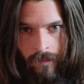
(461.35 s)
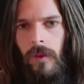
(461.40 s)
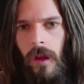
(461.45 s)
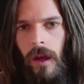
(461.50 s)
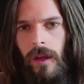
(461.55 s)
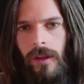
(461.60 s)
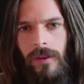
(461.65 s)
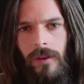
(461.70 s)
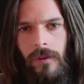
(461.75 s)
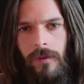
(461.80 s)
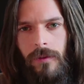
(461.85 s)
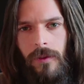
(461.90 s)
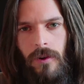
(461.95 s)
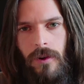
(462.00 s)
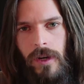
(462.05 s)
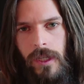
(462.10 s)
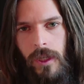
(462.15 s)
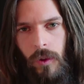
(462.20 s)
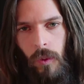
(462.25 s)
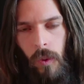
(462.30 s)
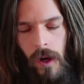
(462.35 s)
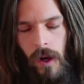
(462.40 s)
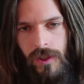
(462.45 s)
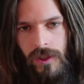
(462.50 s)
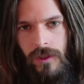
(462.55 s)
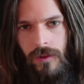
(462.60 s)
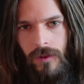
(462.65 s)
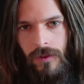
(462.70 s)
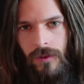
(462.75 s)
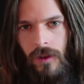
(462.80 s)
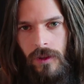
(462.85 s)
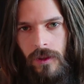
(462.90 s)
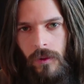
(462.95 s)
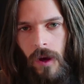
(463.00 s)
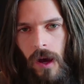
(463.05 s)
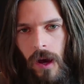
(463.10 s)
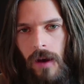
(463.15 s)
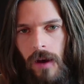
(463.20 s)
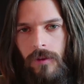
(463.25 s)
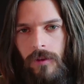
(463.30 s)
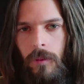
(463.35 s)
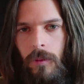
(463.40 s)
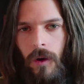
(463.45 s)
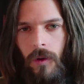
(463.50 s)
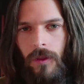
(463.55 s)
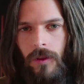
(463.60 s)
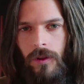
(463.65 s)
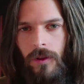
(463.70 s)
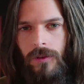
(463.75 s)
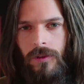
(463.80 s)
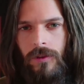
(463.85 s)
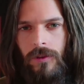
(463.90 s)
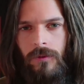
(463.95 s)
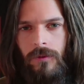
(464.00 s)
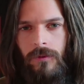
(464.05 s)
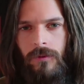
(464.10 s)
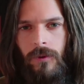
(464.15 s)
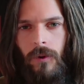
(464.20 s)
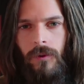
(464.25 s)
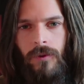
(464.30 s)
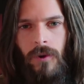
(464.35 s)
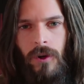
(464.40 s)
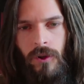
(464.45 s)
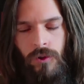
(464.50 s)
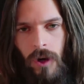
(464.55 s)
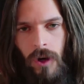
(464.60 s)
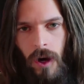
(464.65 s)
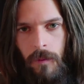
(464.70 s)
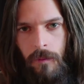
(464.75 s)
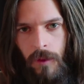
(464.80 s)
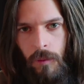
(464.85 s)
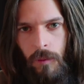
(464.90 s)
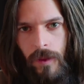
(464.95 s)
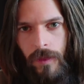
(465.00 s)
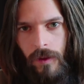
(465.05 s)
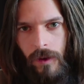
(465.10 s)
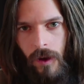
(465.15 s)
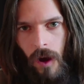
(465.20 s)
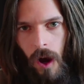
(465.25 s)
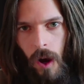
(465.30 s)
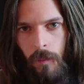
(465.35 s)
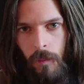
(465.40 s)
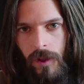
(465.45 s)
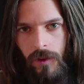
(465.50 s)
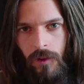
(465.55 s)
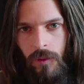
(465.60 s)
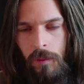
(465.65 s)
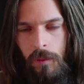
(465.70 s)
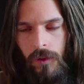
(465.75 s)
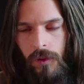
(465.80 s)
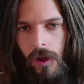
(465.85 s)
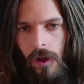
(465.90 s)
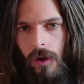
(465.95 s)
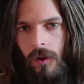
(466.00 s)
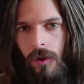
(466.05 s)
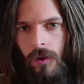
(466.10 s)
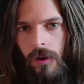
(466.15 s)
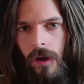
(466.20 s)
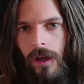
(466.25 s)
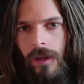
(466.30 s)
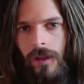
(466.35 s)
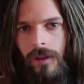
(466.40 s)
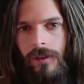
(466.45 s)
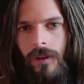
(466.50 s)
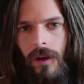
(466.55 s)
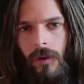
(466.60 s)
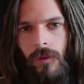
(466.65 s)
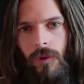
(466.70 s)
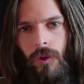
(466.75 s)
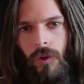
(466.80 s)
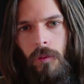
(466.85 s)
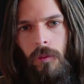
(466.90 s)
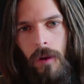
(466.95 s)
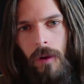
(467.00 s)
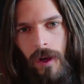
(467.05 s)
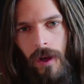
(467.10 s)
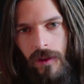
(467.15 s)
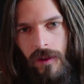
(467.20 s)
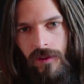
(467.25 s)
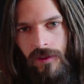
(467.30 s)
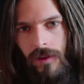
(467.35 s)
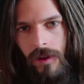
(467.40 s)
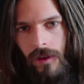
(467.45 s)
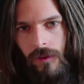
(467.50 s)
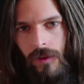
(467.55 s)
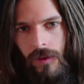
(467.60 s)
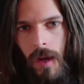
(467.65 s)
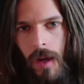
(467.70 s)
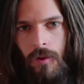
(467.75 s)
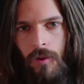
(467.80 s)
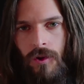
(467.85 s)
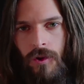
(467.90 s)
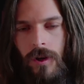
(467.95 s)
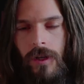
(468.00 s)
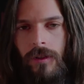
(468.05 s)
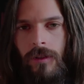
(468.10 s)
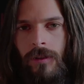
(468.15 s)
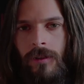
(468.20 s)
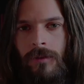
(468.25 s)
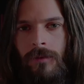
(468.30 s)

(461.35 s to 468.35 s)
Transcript: And if there are any questions that you have about this, feel free to drop them in the comments below, and I'll do my best at elaborating.